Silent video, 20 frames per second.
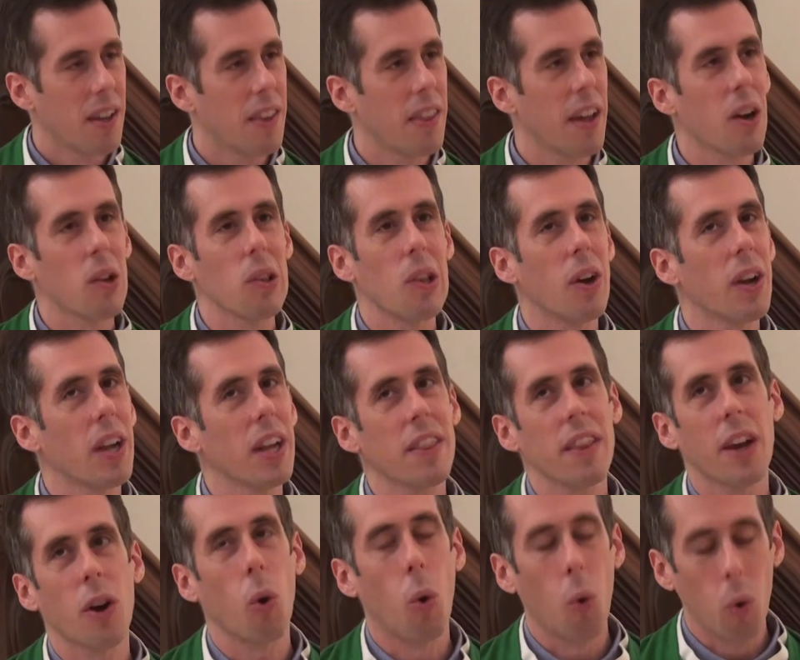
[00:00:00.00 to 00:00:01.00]
They are lugging
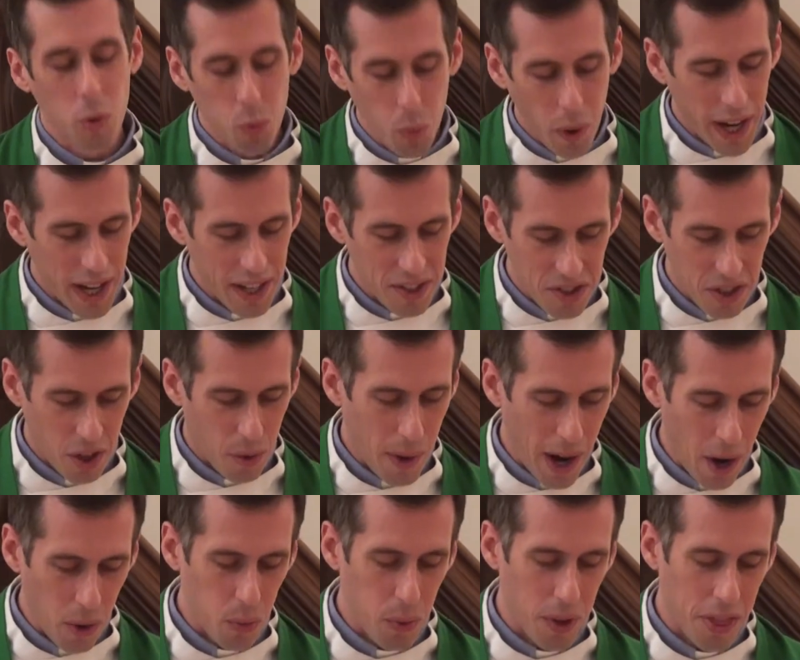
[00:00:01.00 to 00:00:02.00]
their old ways
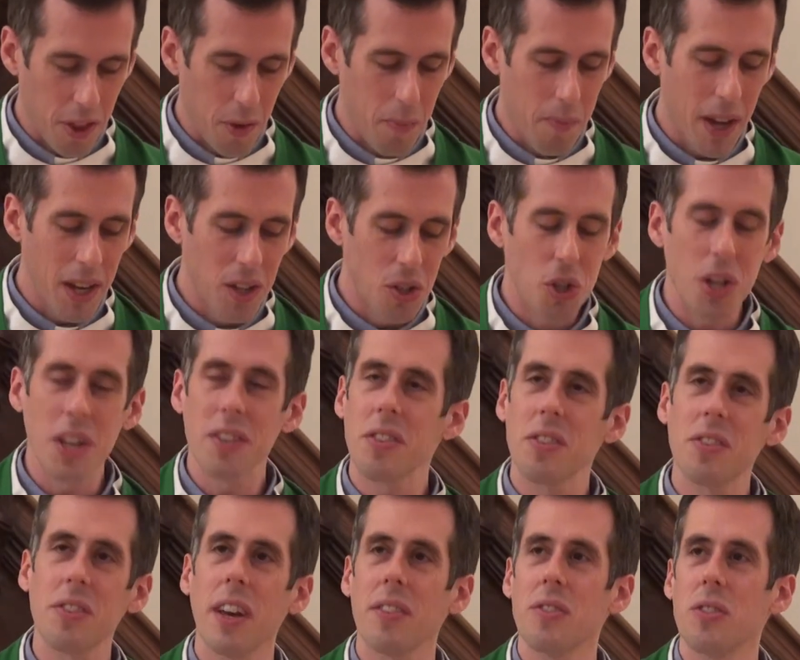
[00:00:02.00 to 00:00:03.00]
around with them, and
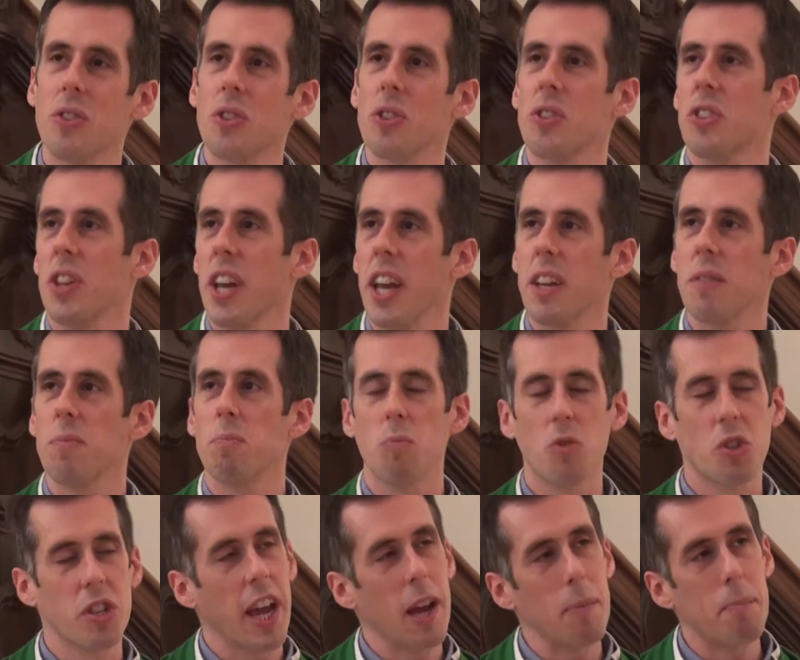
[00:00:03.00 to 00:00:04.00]
Jesus doesn't just say,
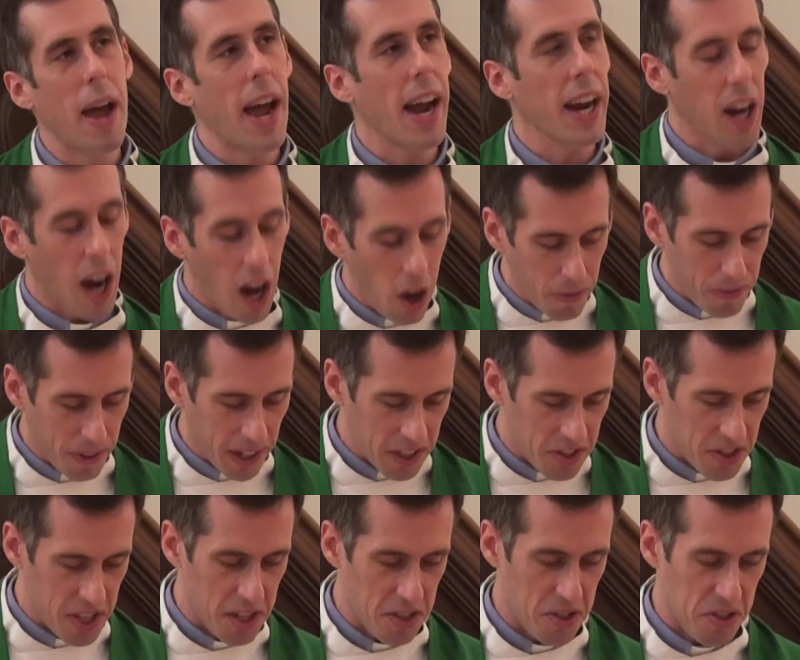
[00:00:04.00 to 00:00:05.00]
"Stand back, I'll
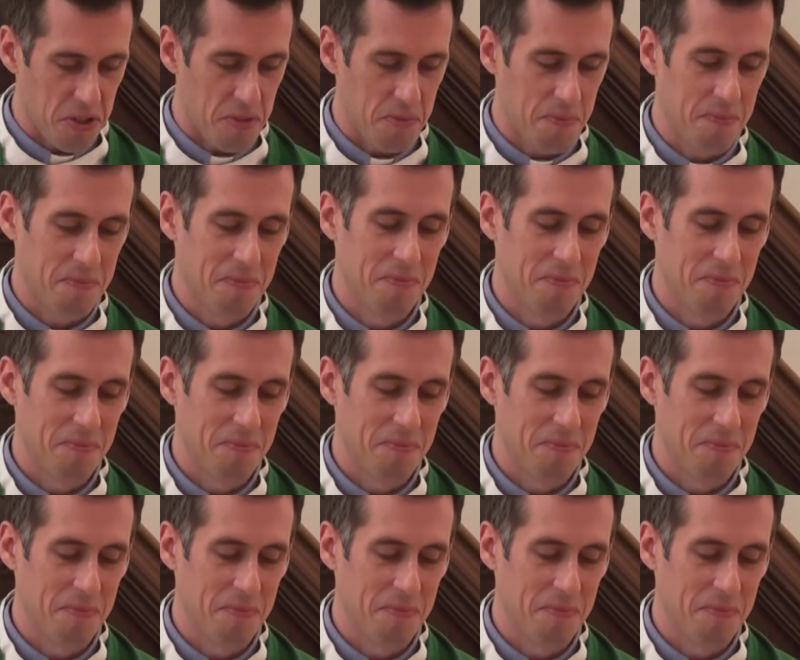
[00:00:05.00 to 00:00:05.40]
fix this."